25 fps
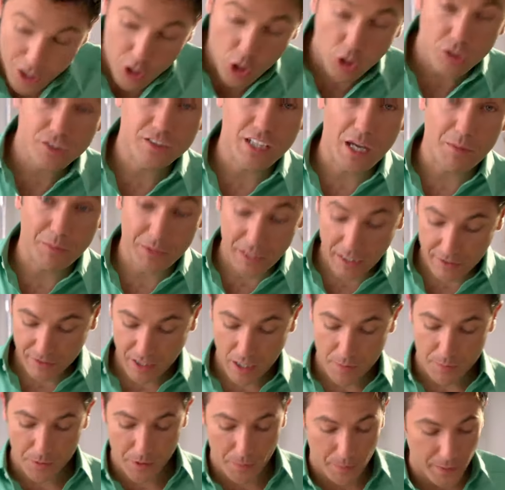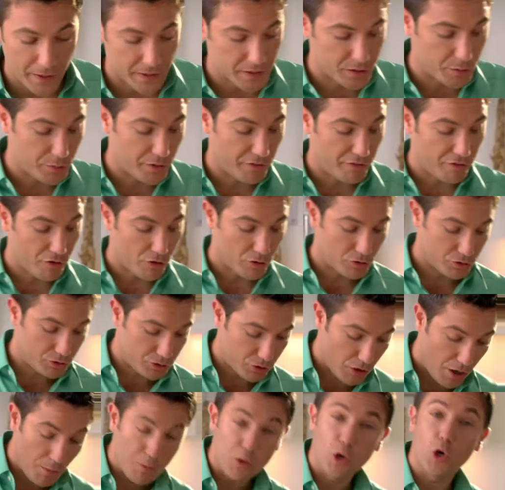got some that I prepared before,
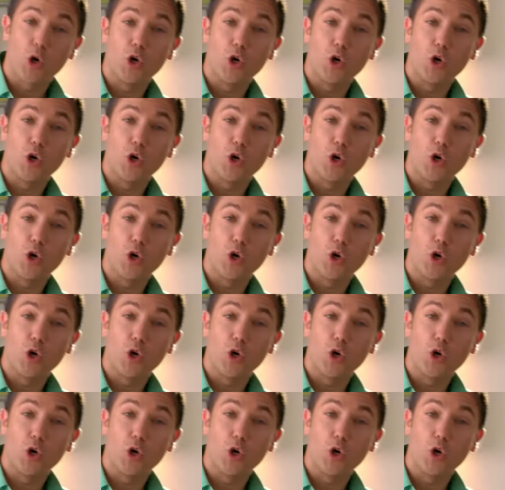so I'm not